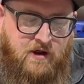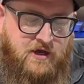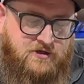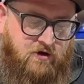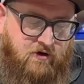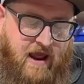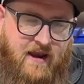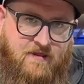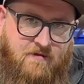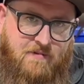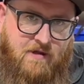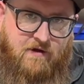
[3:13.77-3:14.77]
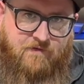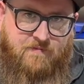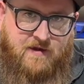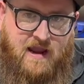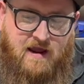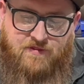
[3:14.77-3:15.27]
So you're getting the billet from
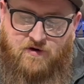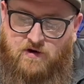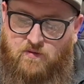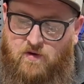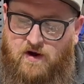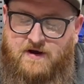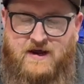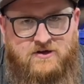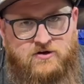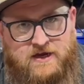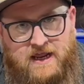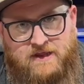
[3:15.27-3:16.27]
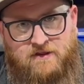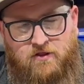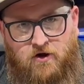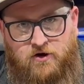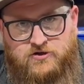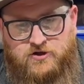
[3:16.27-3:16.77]
the K31 and you're getting the
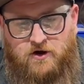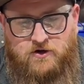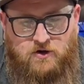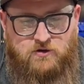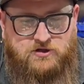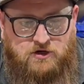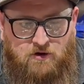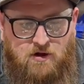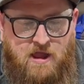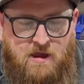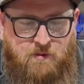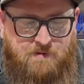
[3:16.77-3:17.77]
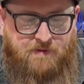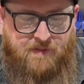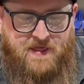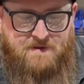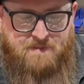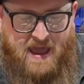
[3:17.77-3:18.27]
larger inducer. We put
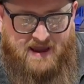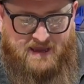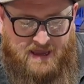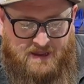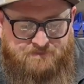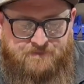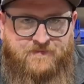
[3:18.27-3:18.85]
them back in.